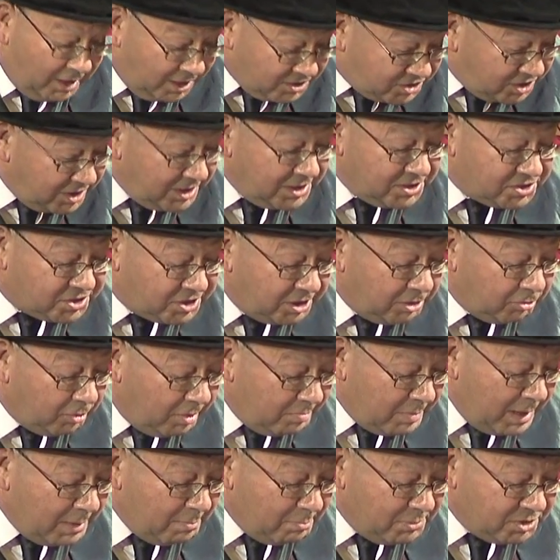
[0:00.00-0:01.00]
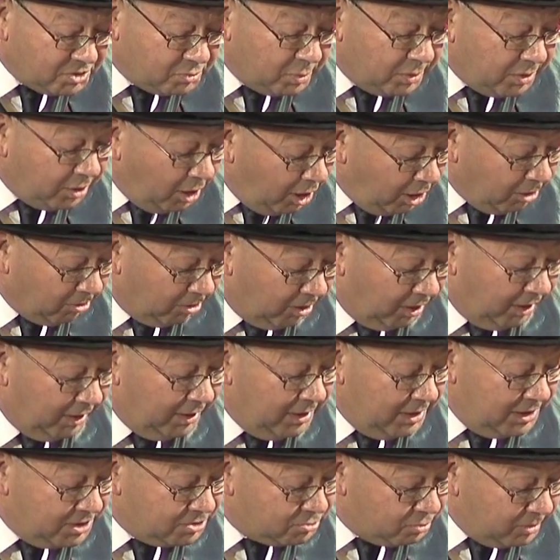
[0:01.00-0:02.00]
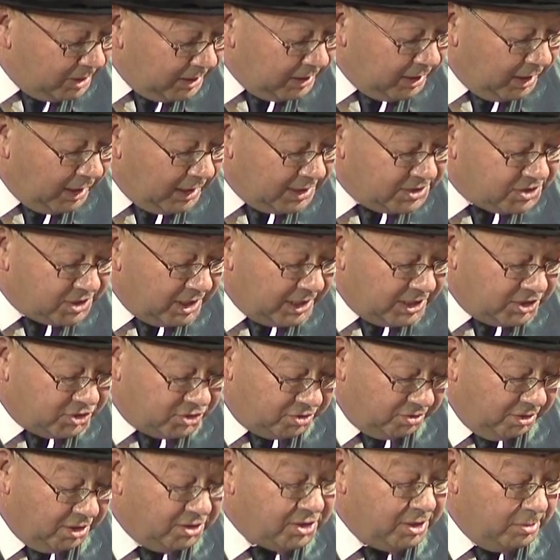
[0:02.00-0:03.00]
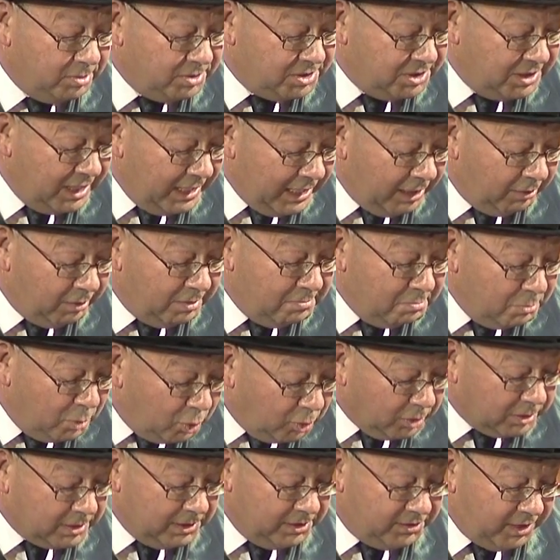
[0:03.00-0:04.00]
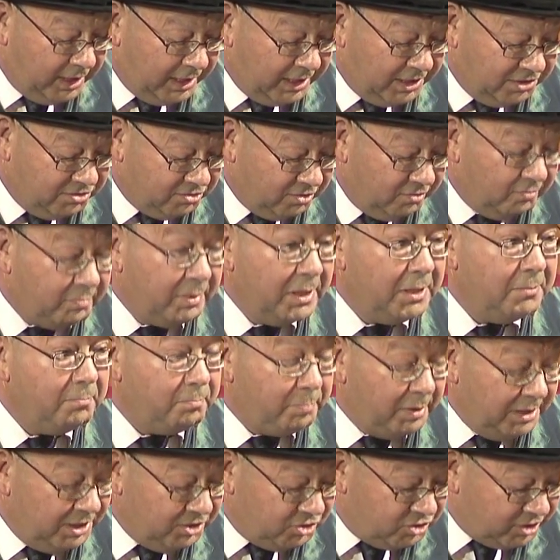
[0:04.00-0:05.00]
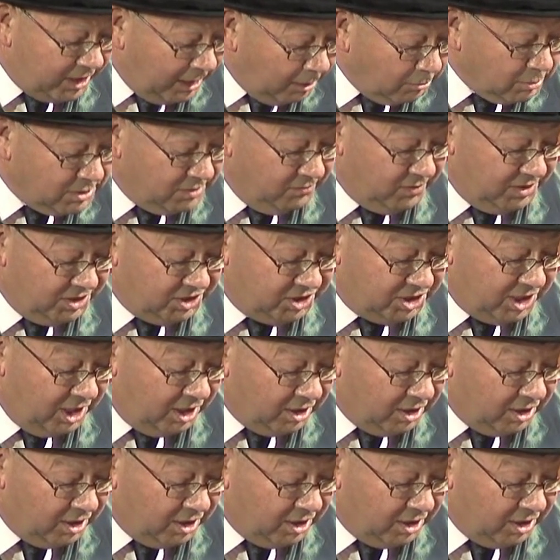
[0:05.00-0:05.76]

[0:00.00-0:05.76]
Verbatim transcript: Nazir still remembers with horror his realisation that he was now in mortal danger of being pitched out of his